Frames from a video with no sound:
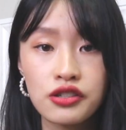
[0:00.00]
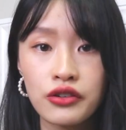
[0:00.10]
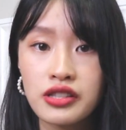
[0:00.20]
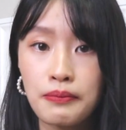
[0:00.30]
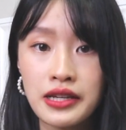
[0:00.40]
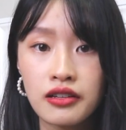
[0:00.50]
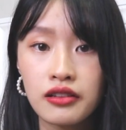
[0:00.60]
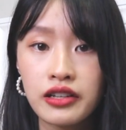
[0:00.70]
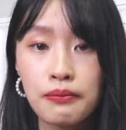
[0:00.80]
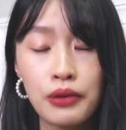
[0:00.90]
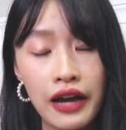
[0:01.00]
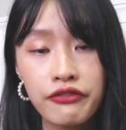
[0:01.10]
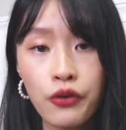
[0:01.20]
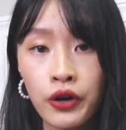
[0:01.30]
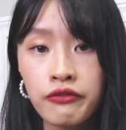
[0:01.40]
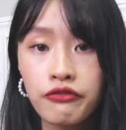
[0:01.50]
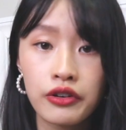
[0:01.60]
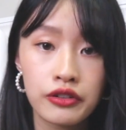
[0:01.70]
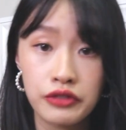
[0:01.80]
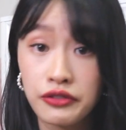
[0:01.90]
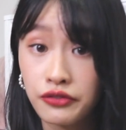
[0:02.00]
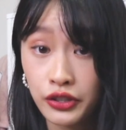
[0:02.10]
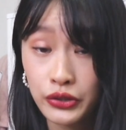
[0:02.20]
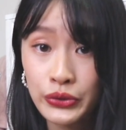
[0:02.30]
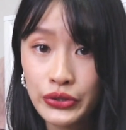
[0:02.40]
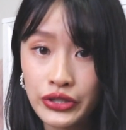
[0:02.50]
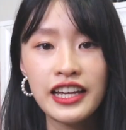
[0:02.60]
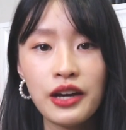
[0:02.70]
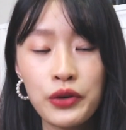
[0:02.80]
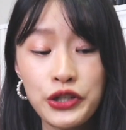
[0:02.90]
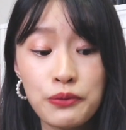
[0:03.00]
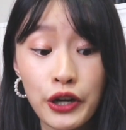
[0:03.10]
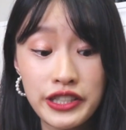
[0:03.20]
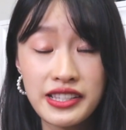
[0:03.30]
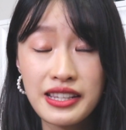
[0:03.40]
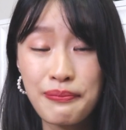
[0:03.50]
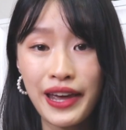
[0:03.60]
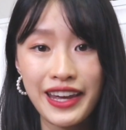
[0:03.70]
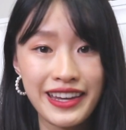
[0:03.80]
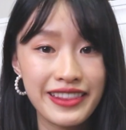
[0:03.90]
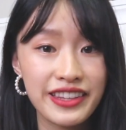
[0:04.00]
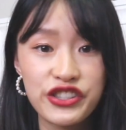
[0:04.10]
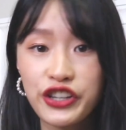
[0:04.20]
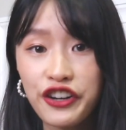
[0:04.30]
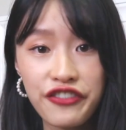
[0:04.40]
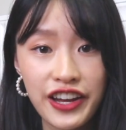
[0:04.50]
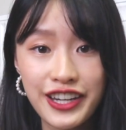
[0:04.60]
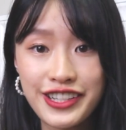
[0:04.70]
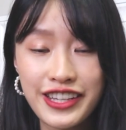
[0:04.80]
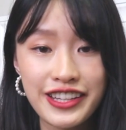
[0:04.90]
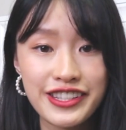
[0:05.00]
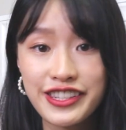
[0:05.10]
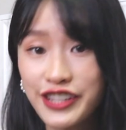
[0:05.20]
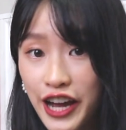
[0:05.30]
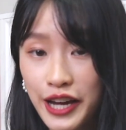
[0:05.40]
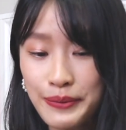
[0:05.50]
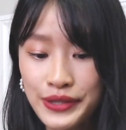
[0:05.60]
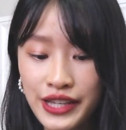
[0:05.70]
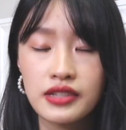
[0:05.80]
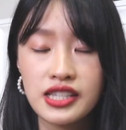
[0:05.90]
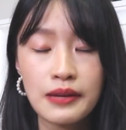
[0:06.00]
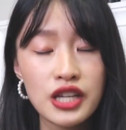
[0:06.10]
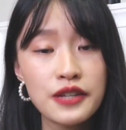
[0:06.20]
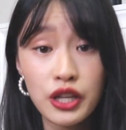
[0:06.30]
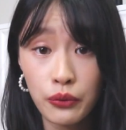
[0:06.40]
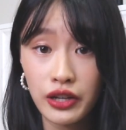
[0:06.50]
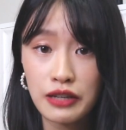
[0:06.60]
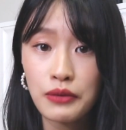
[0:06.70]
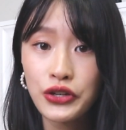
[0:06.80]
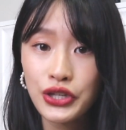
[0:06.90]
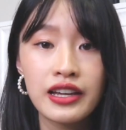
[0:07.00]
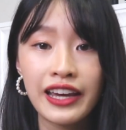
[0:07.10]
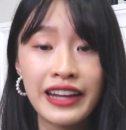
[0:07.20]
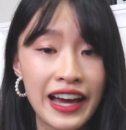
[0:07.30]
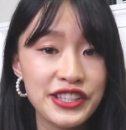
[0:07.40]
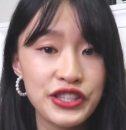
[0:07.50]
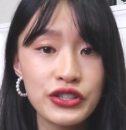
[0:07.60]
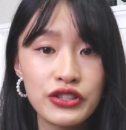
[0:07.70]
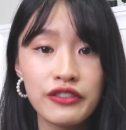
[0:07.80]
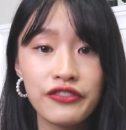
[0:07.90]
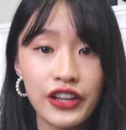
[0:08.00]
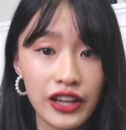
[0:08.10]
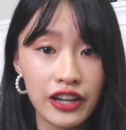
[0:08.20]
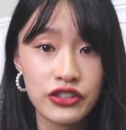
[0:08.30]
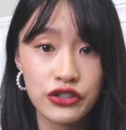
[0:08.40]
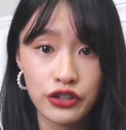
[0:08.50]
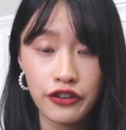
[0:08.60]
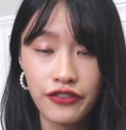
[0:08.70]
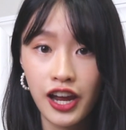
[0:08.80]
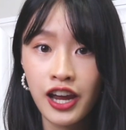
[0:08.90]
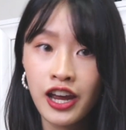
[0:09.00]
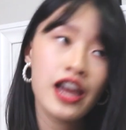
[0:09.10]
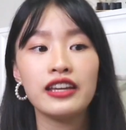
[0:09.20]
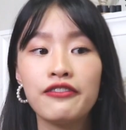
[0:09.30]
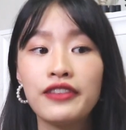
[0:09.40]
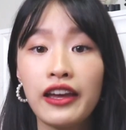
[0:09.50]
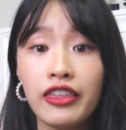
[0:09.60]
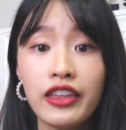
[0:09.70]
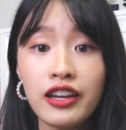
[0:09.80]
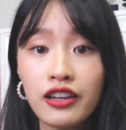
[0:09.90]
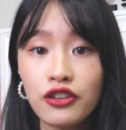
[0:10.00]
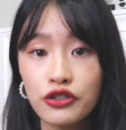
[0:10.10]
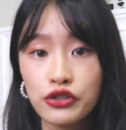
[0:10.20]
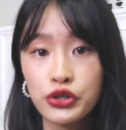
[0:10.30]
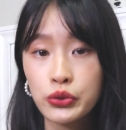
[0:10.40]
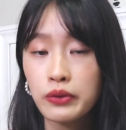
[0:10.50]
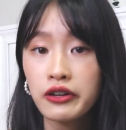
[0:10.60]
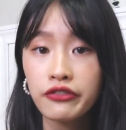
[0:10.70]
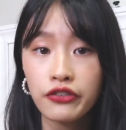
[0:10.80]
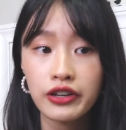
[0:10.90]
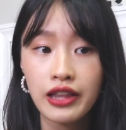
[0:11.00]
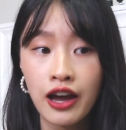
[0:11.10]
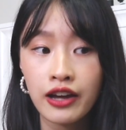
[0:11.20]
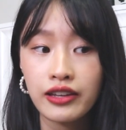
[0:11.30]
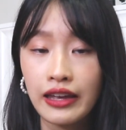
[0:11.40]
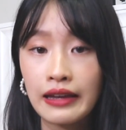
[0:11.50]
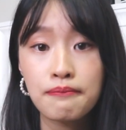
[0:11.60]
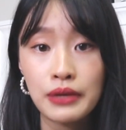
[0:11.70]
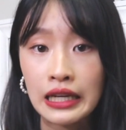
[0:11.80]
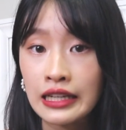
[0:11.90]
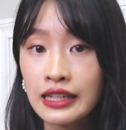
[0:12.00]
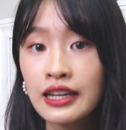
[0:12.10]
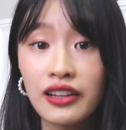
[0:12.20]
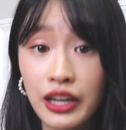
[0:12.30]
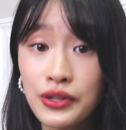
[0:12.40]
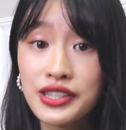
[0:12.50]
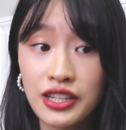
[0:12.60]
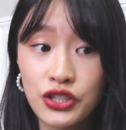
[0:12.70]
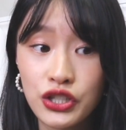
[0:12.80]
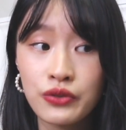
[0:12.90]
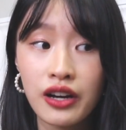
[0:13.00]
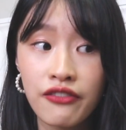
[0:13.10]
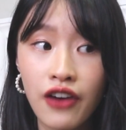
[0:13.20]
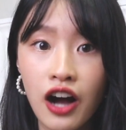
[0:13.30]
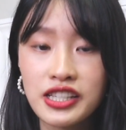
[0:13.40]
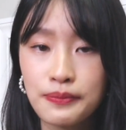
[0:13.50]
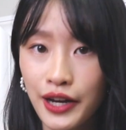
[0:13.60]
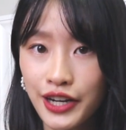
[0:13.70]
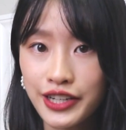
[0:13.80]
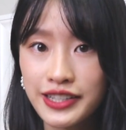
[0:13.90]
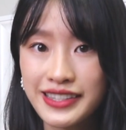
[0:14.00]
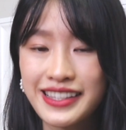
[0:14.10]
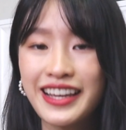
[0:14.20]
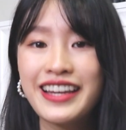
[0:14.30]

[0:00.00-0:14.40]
So it's basically a platform for reviews. And when you participate in the surveys and snaps, sometimes they will email you and ask you to fill out a survey. If they think you're suitable for that campaign, they will send you a VoxBox.